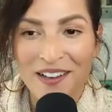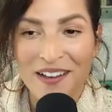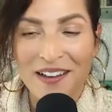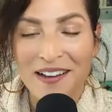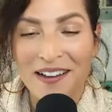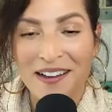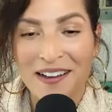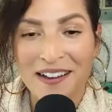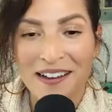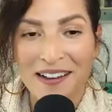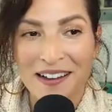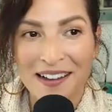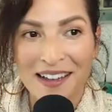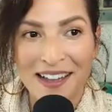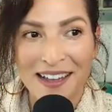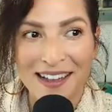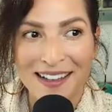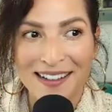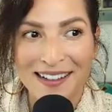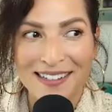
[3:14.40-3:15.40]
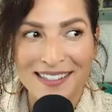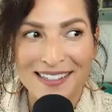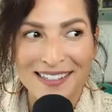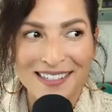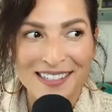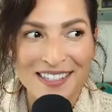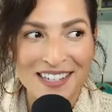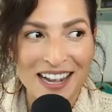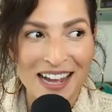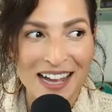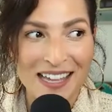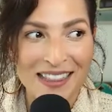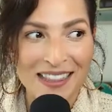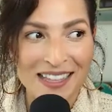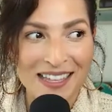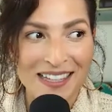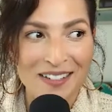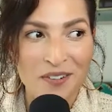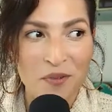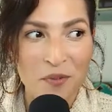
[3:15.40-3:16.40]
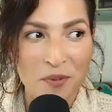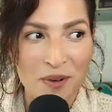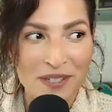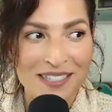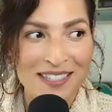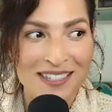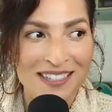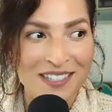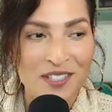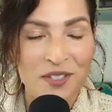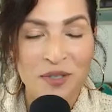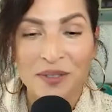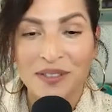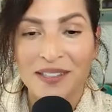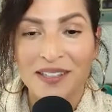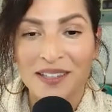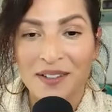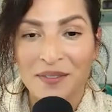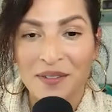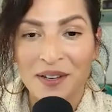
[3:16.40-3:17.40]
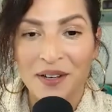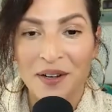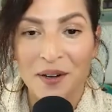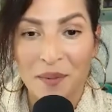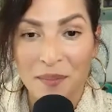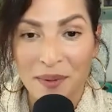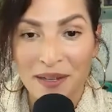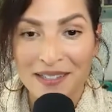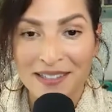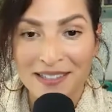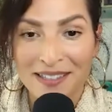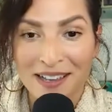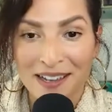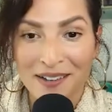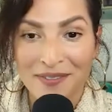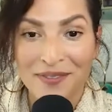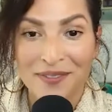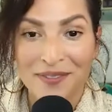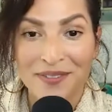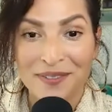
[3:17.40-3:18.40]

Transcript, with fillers: uh, and yeah. I think was literally living her best life.